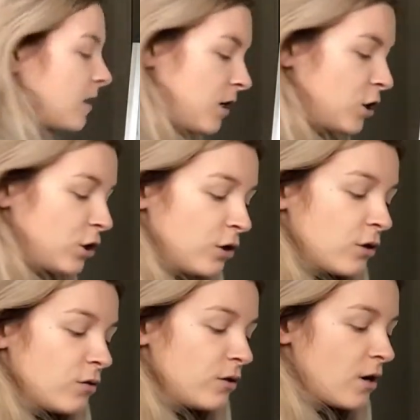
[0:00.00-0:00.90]
Do
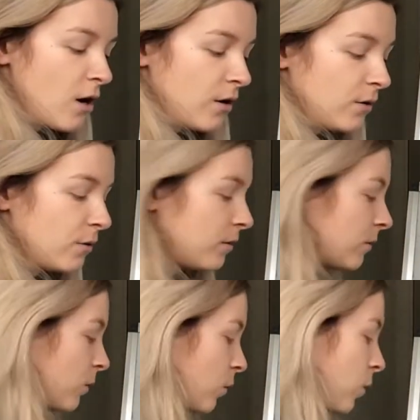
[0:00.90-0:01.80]
you know
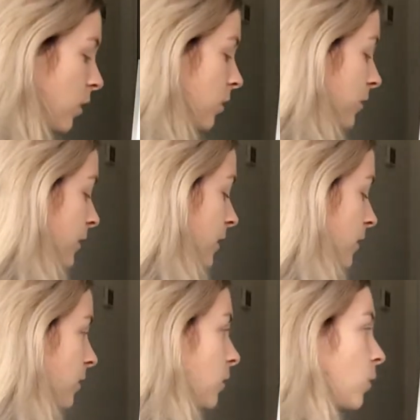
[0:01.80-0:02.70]
what
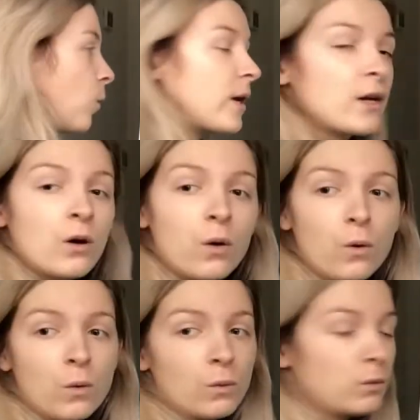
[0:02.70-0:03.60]
we
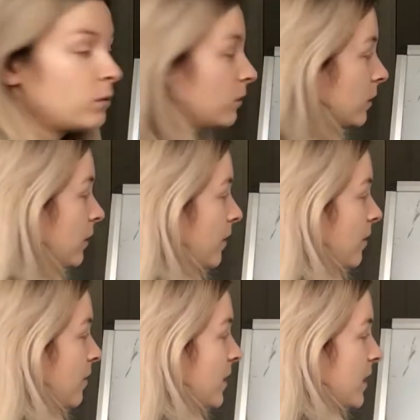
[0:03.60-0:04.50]
call
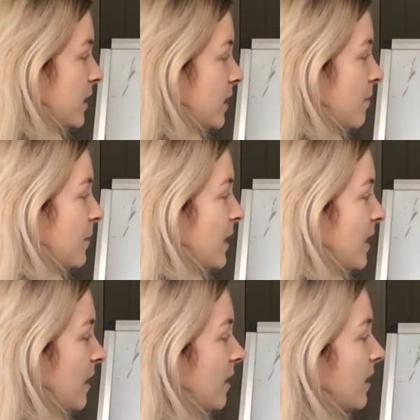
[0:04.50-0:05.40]
this number
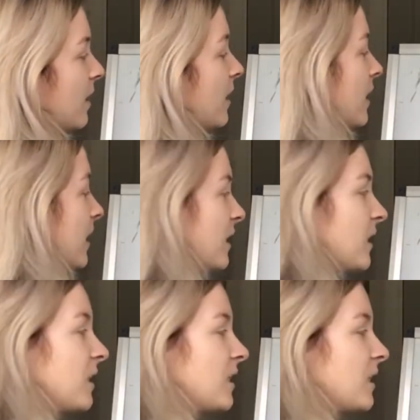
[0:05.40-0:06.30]
here? In an
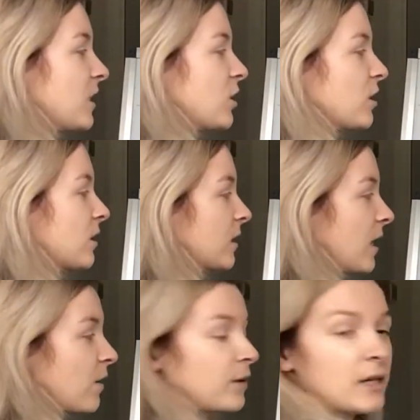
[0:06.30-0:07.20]
addition
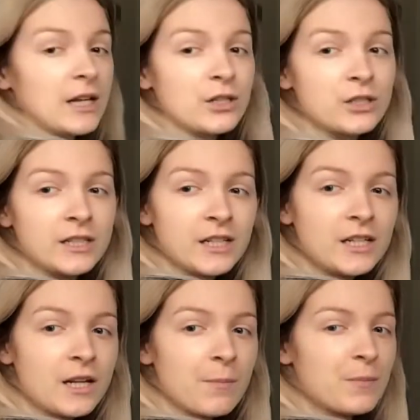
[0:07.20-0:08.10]
calculation, in a
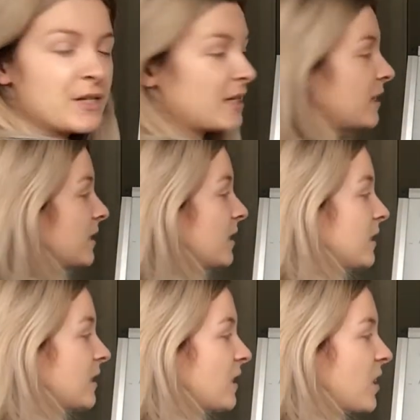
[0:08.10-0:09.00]
number sentence,
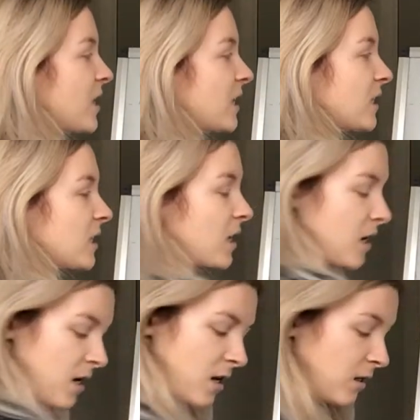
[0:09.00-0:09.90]
this
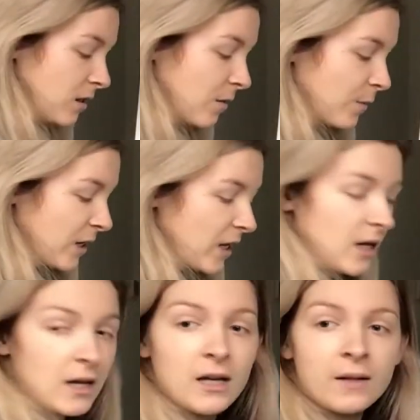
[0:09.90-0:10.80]
number
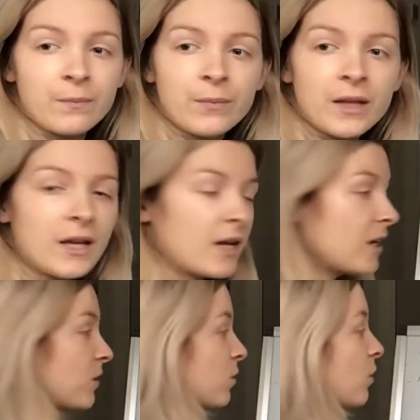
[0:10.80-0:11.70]
here
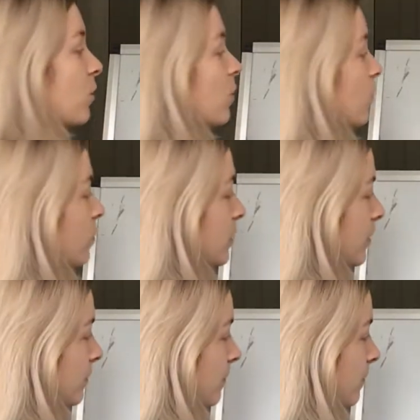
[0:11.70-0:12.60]
is called
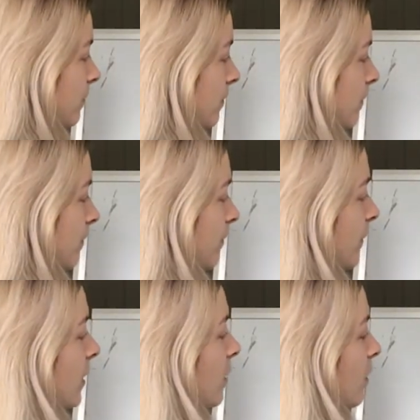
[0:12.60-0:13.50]

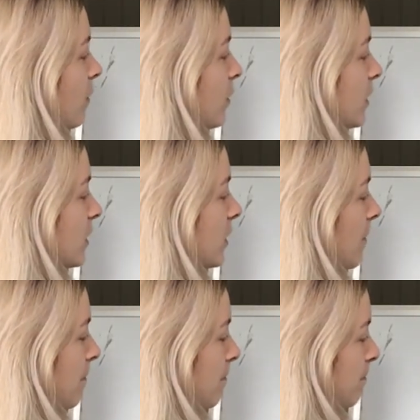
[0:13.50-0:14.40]
the sum.